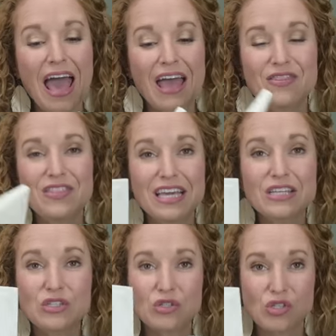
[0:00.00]
And
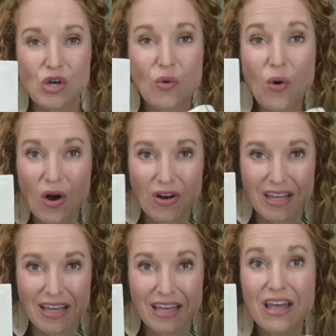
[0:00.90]
these are so
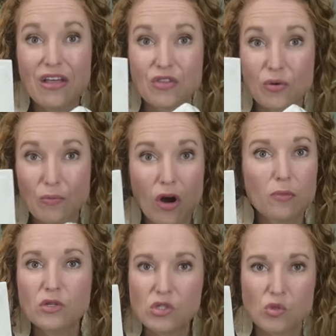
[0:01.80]
hardy. They're
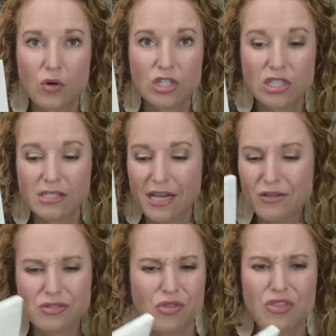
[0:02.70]
marble storage
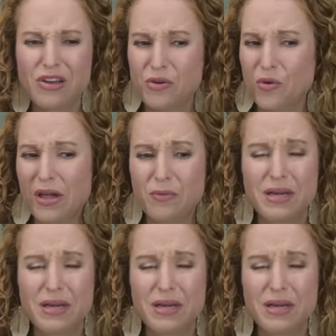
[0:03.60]
containers. They're great.